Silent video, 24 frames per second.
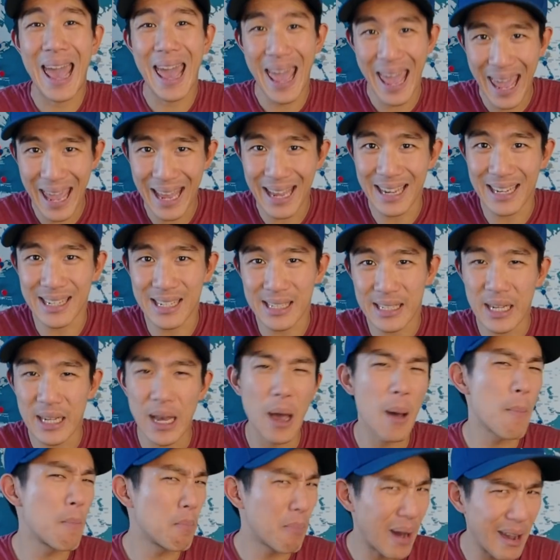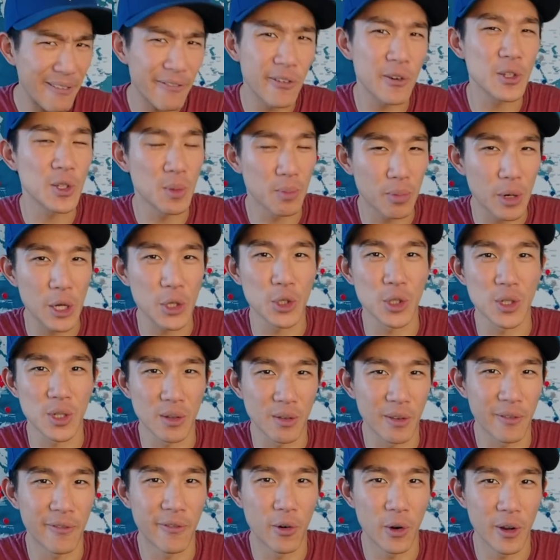and my first impressions of
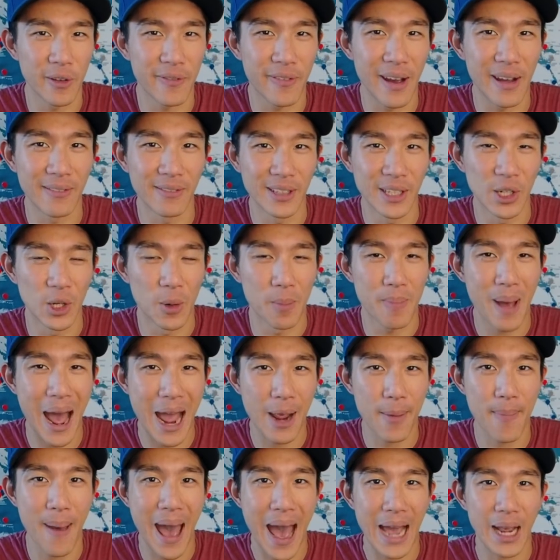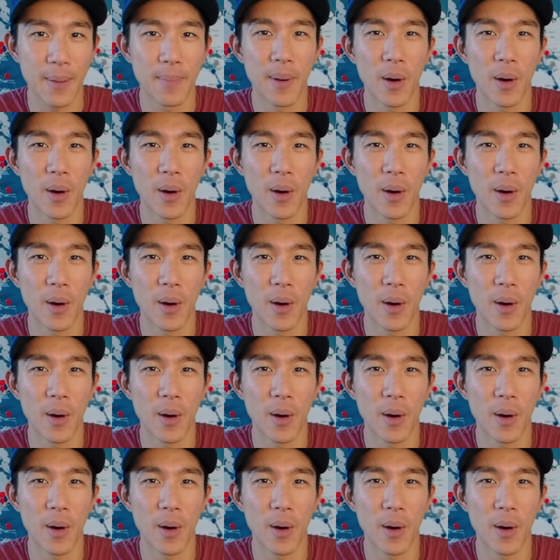the 45-liter backpack.